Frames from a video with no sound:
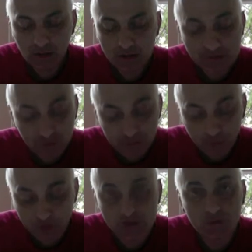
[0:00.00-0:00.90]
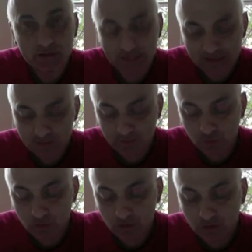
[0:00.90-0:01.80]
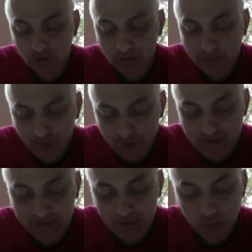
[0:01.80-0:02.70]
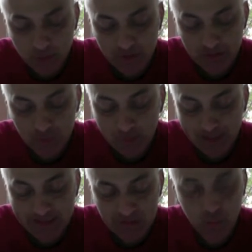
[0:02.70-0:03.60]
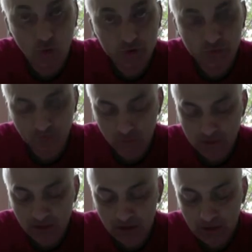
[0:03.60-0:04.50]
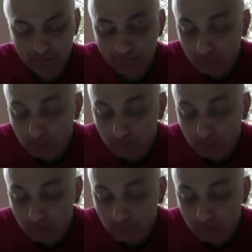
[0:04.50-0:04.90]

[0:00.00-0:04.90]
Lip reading: At certain points on the dance floor, immersed in luminescent waterfalls, people